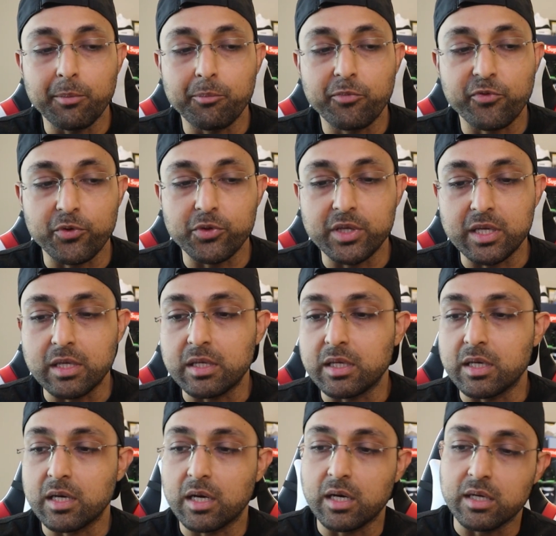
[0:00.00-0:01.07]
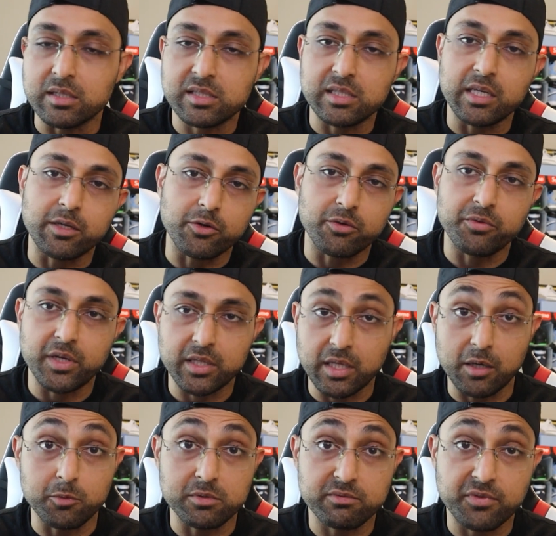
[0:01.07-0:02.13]
for the sneaker event
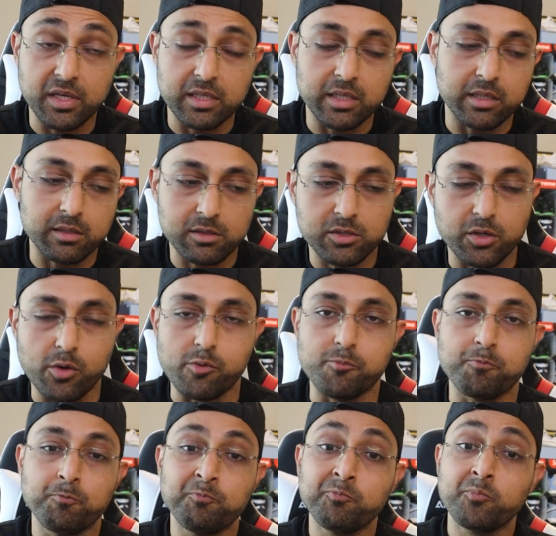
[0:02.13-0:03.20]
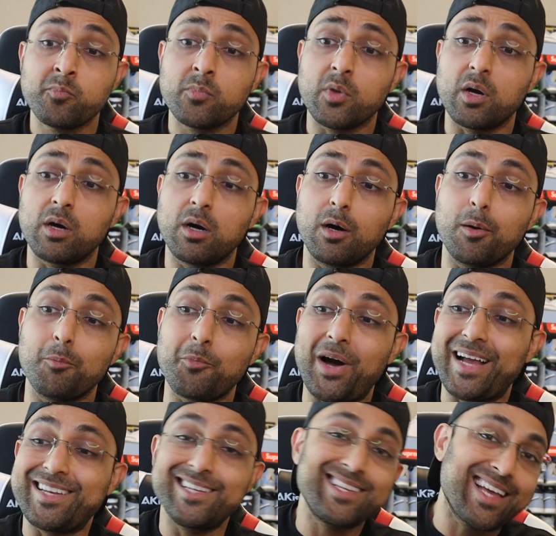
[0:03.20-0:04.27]
that I was vending. So,
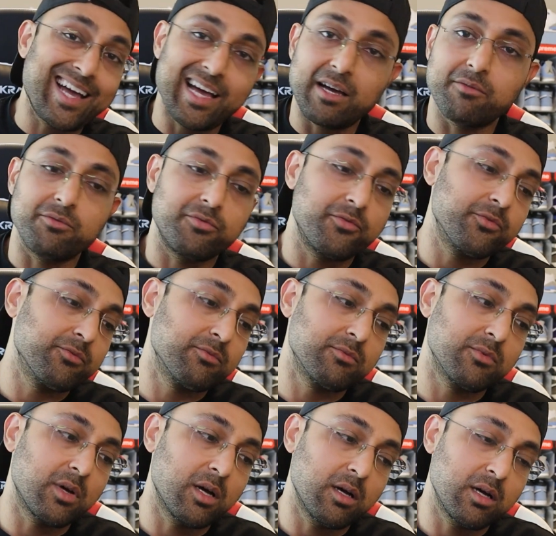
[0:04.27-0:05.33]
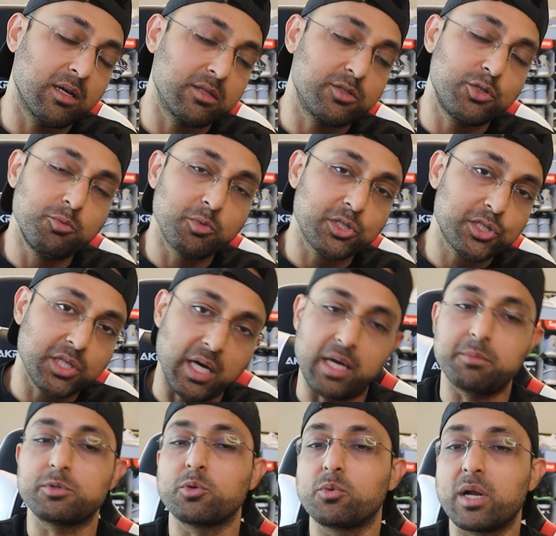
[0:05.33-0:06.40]
I didn't have too much
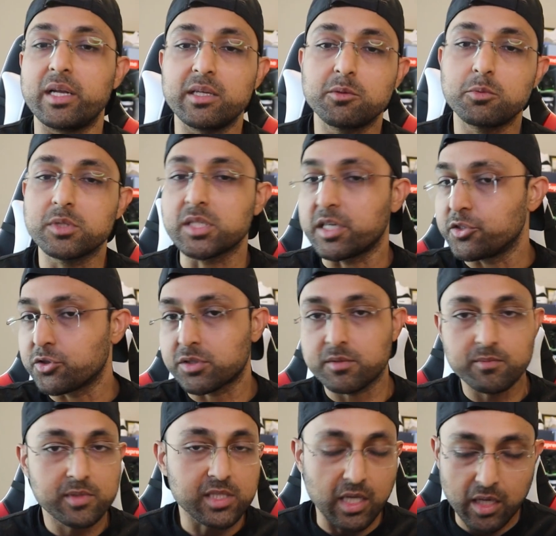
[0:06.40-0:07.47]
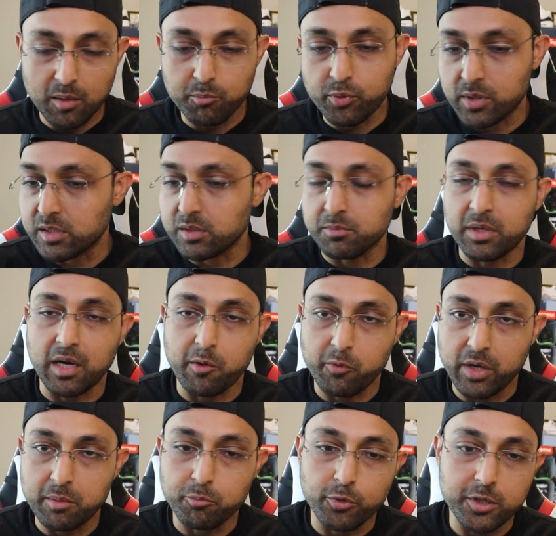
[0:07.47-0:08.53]
time. So what I did was I just set up Prism and I
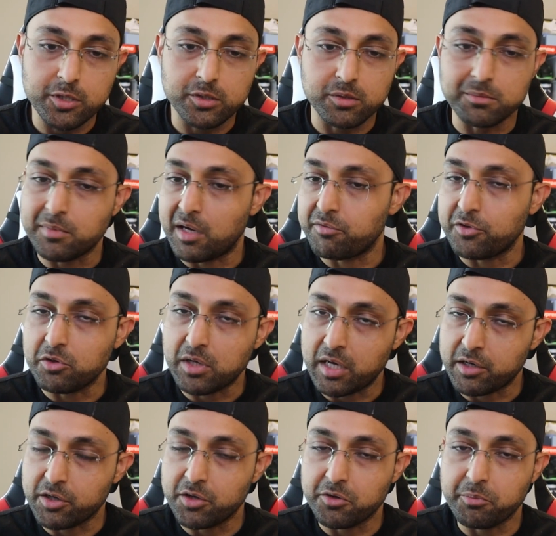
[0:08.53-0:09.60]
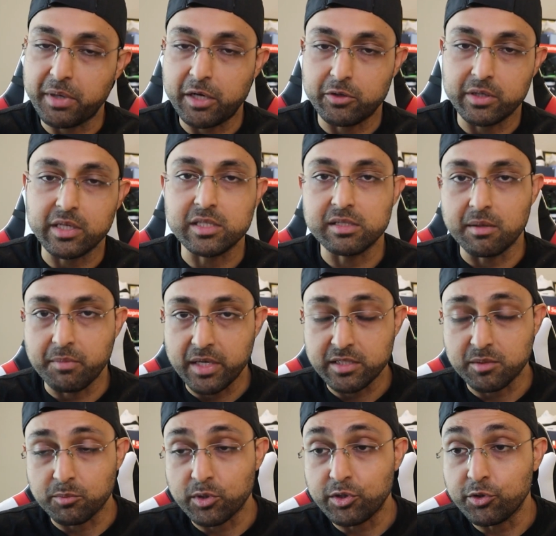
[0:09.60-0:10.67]
ran Prism. I felt kind of good about it because they made
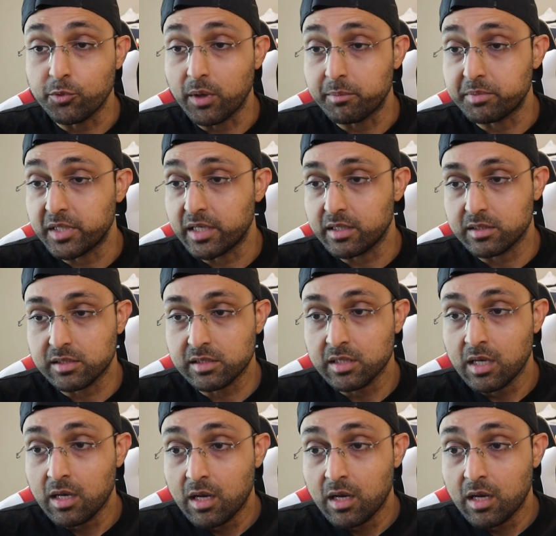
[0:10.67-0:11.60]
some queue updates,